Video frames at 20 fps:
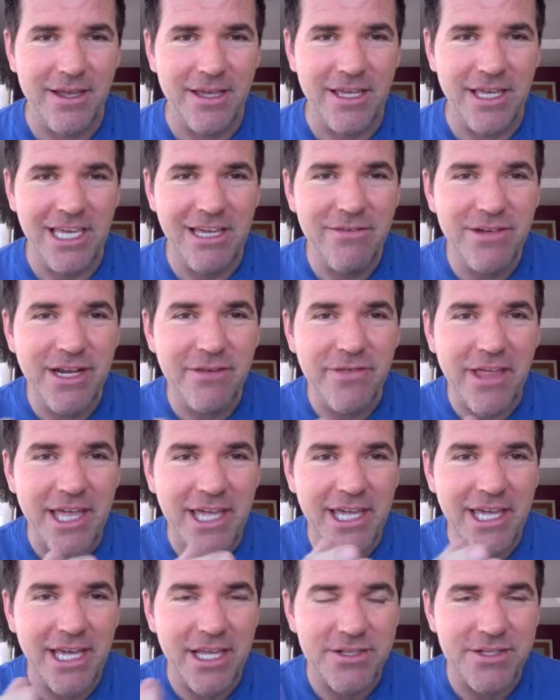even if they
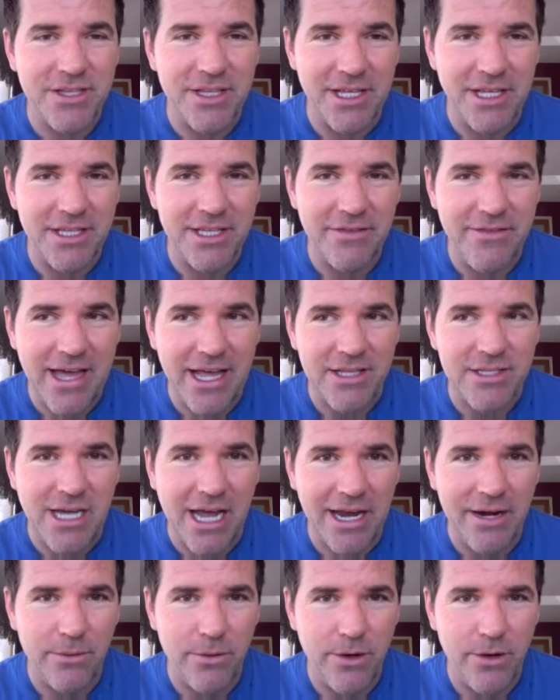get to the end of that
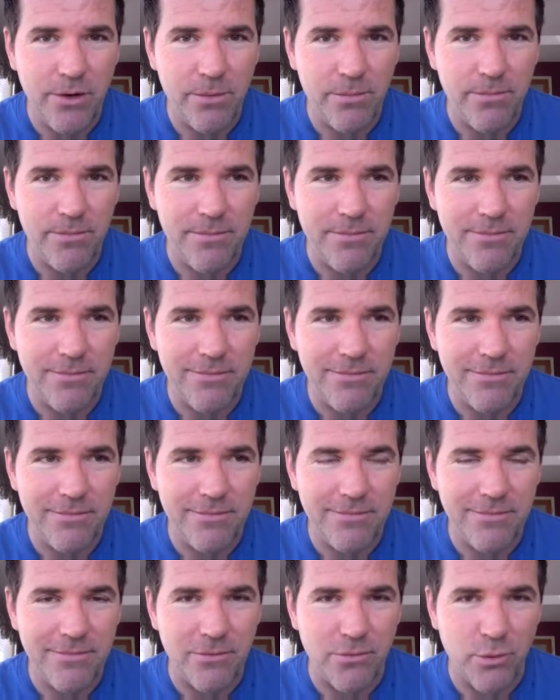tightrope
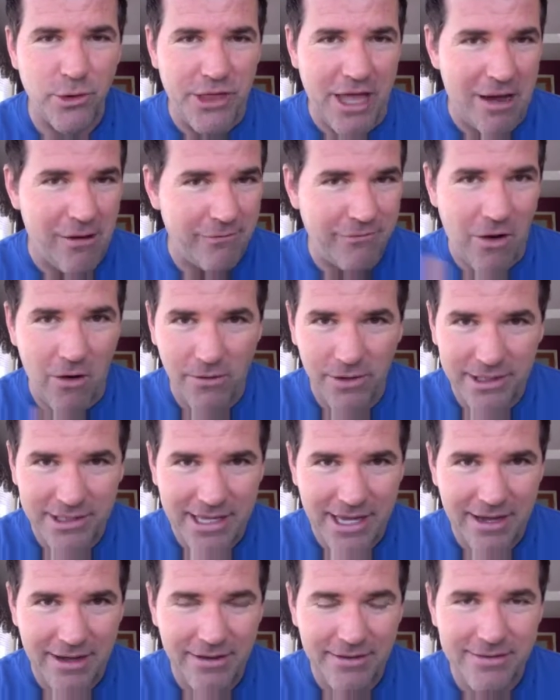without falling
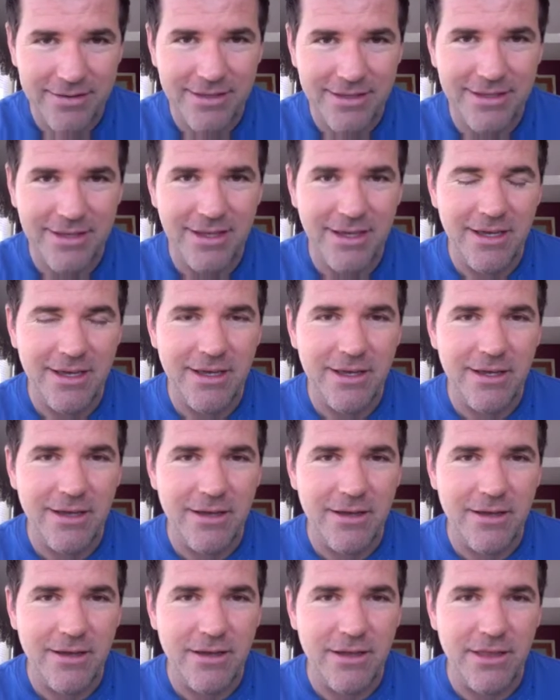down,
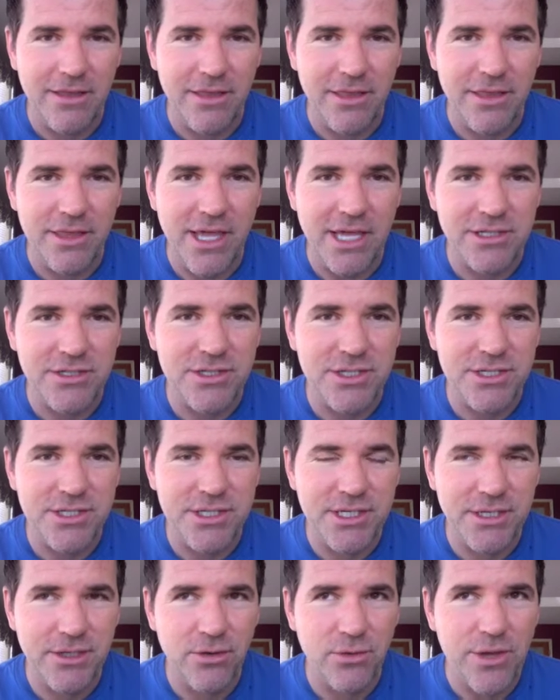they
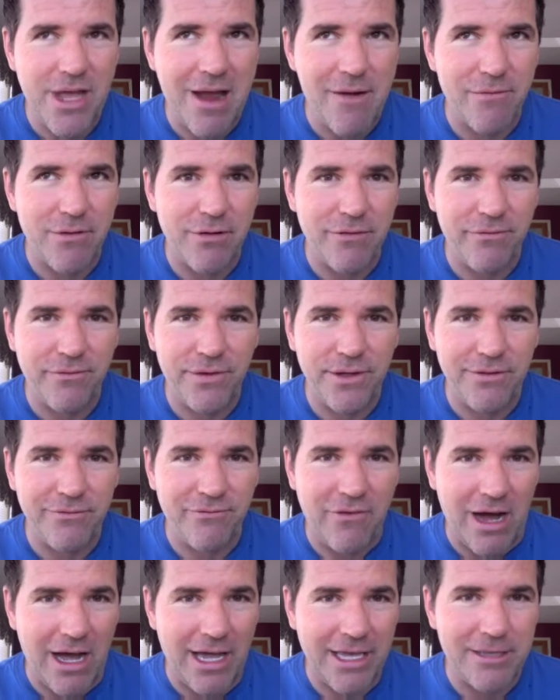still never
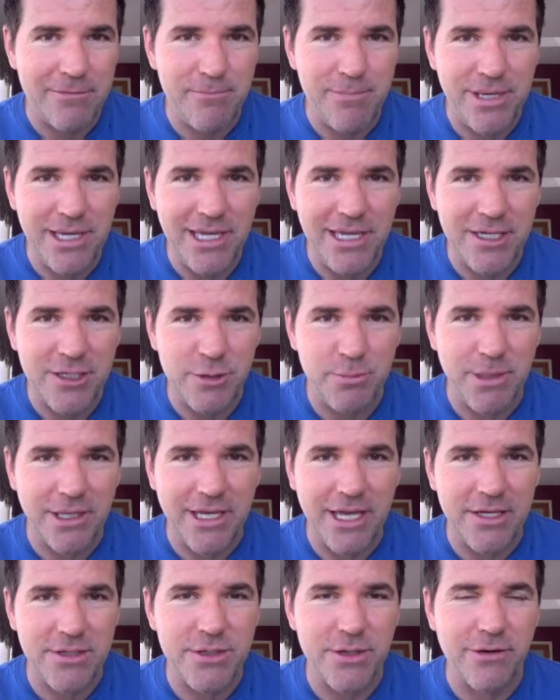find peace
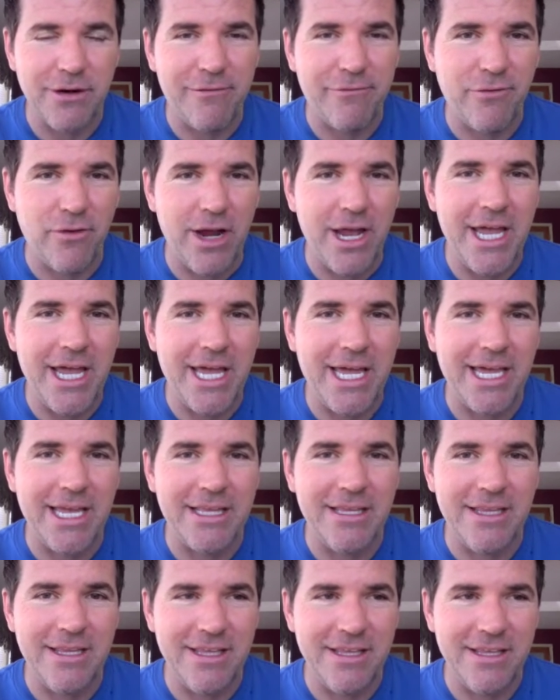because they're
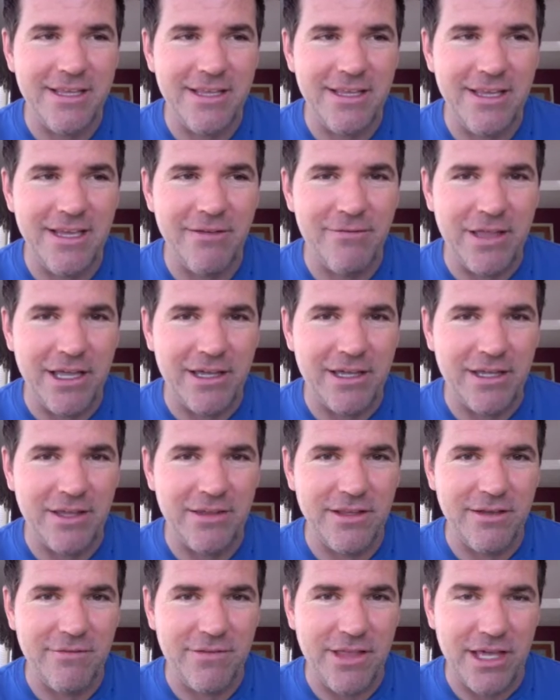afraid if
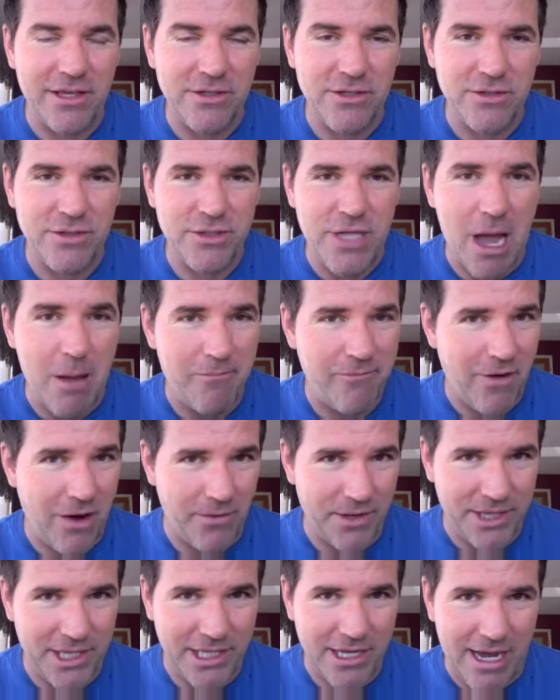they stop
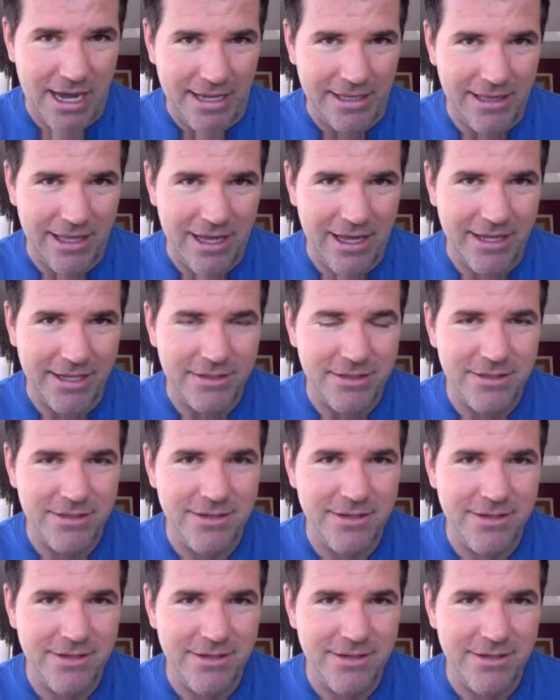following the guidelines